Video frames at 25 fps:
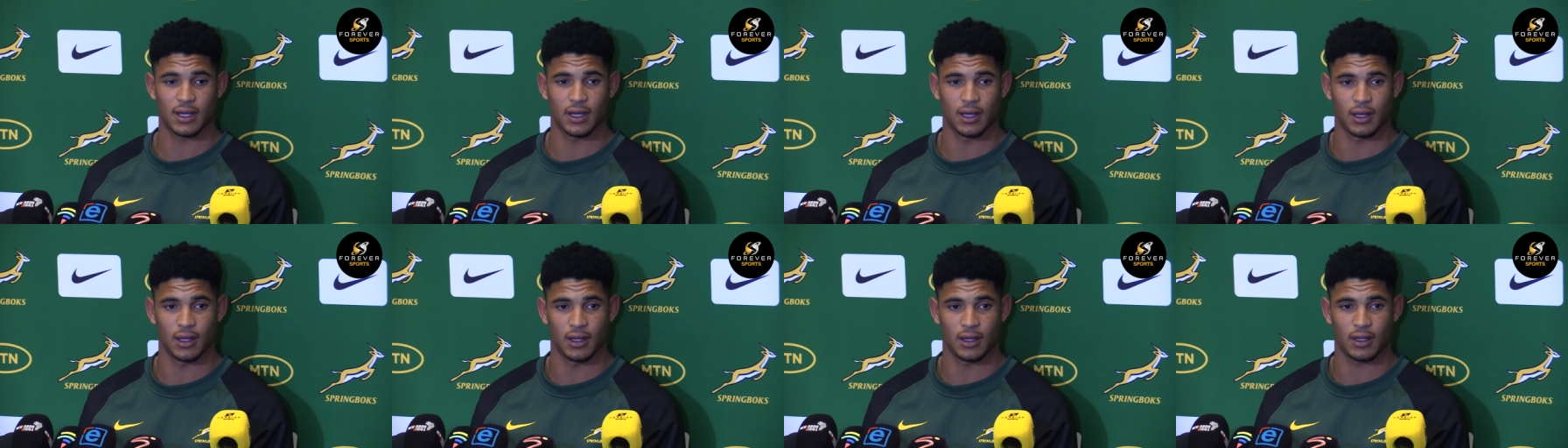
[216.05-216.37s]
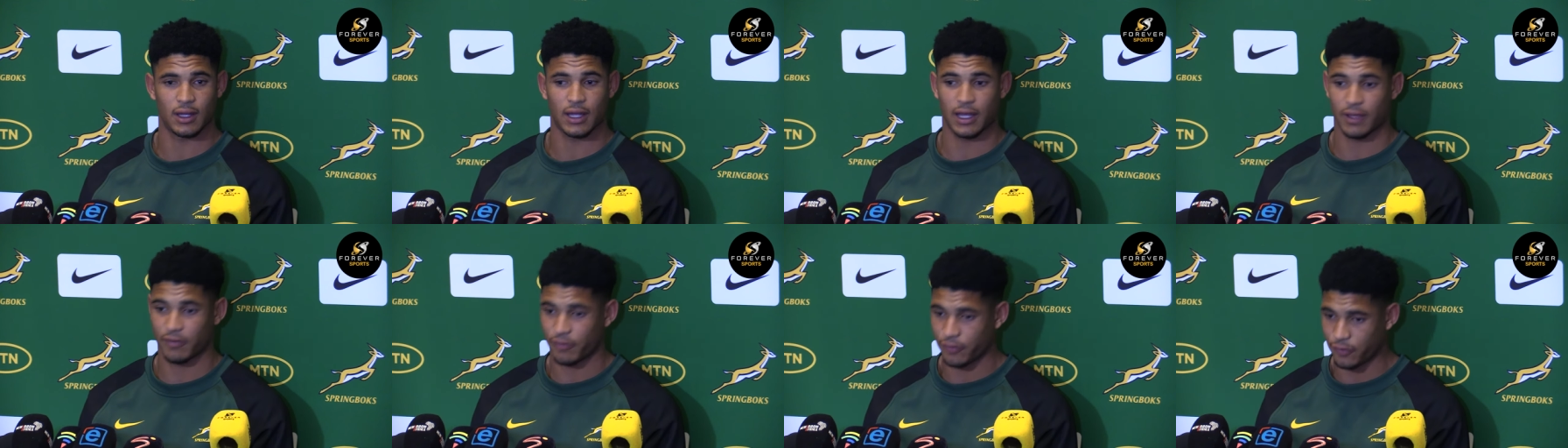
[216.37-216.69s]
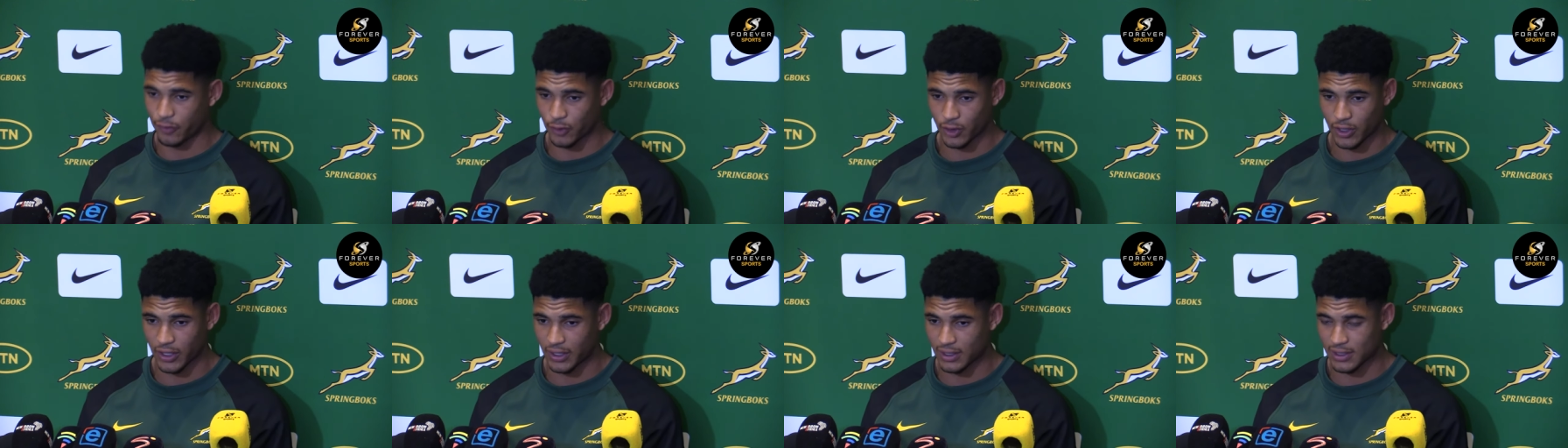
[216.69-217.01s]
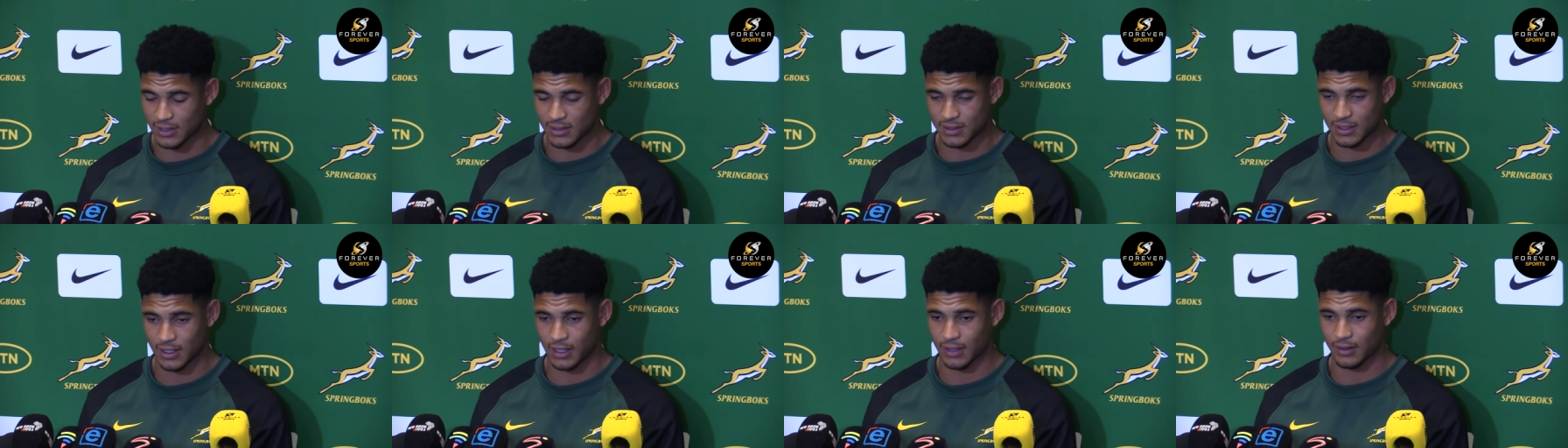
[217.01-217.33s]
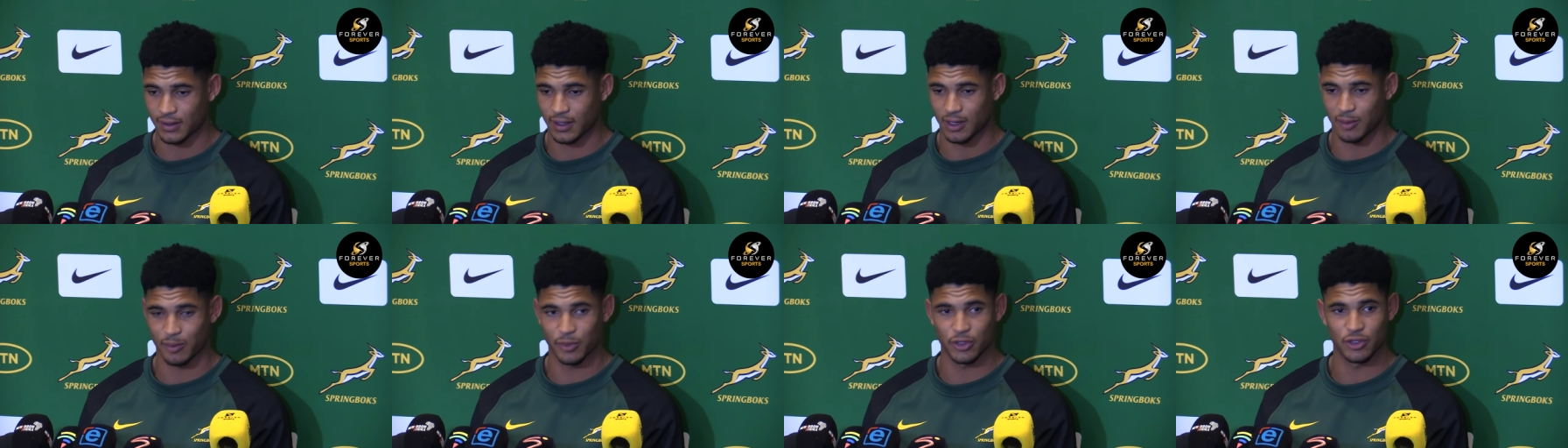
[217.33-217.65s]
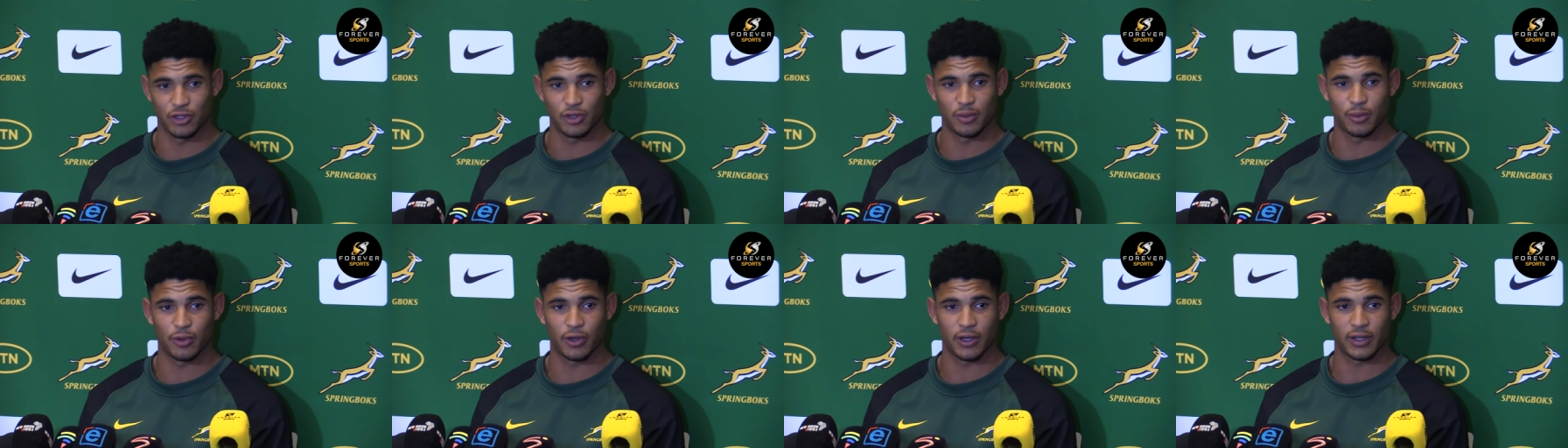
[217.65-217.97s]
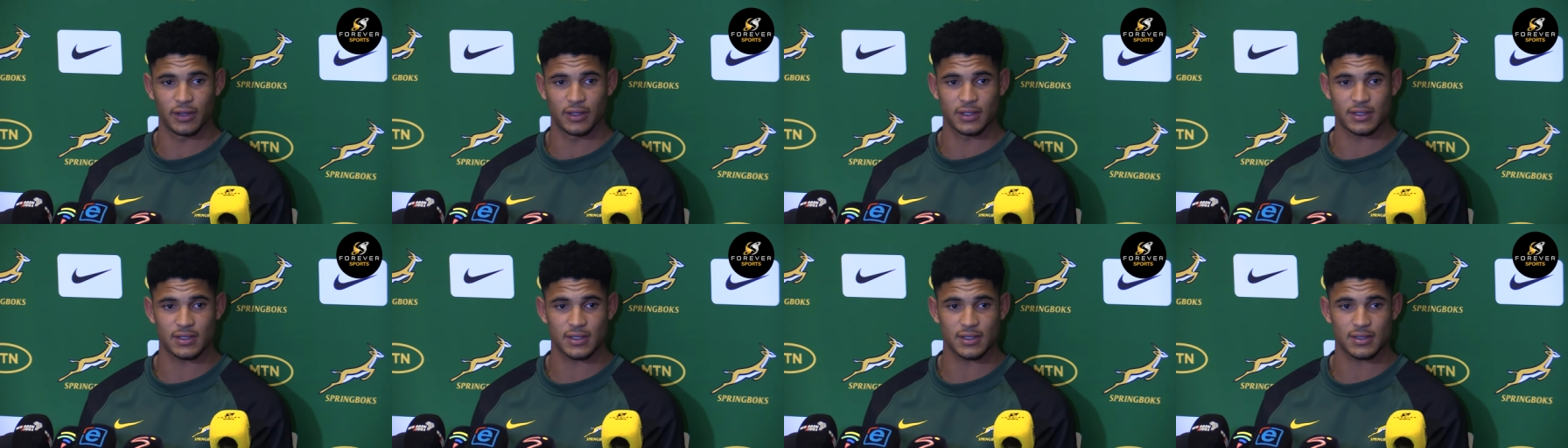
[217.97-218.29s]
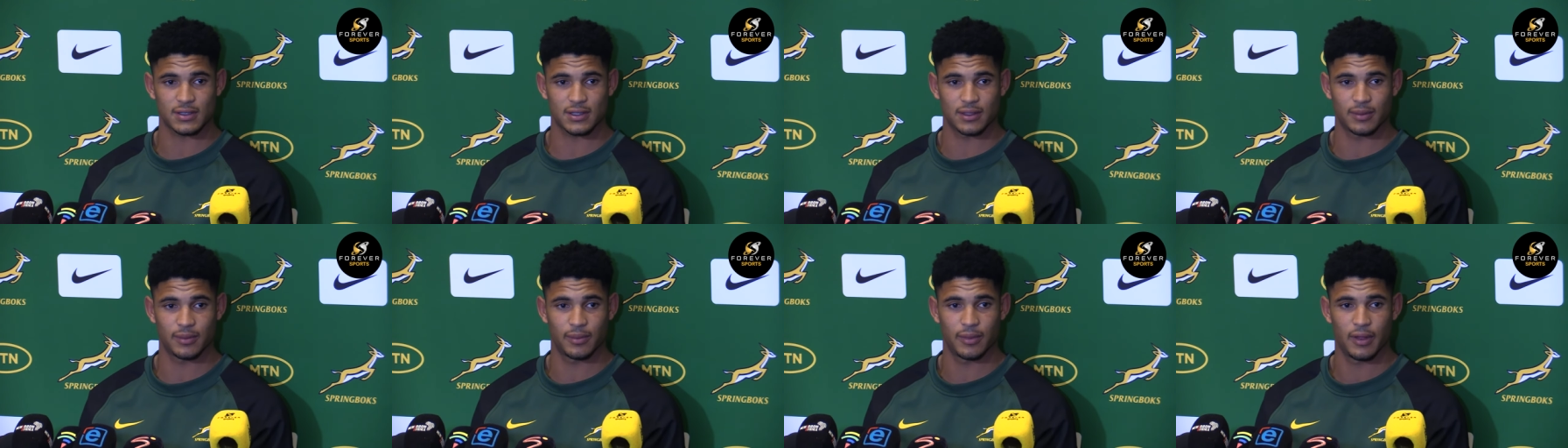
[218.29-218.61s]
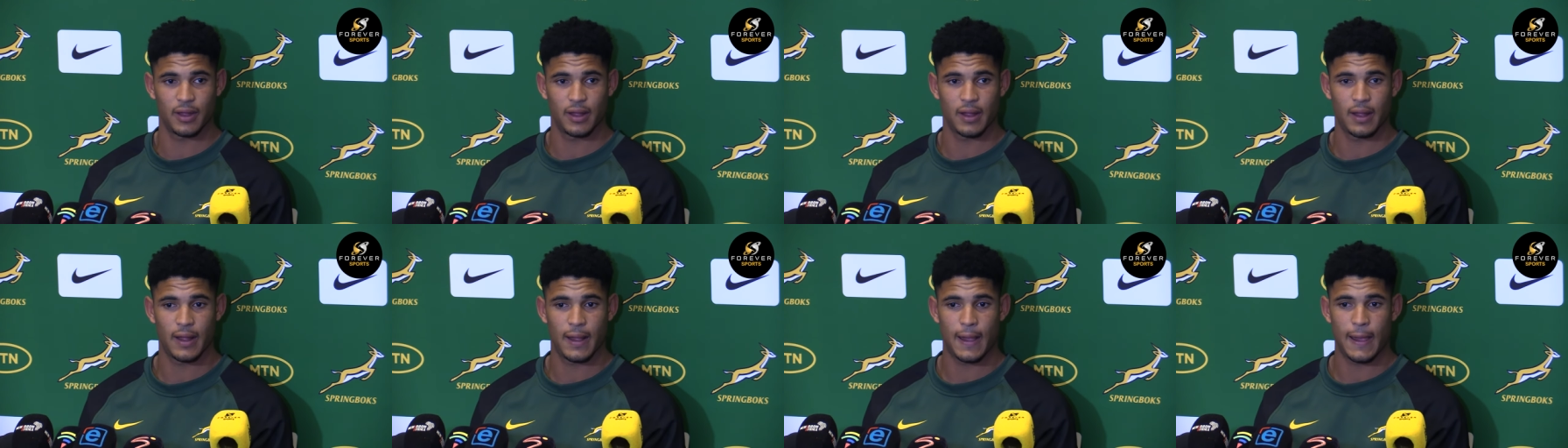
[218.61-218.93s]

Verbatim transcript: I fully understand that I'm a new boy in the system,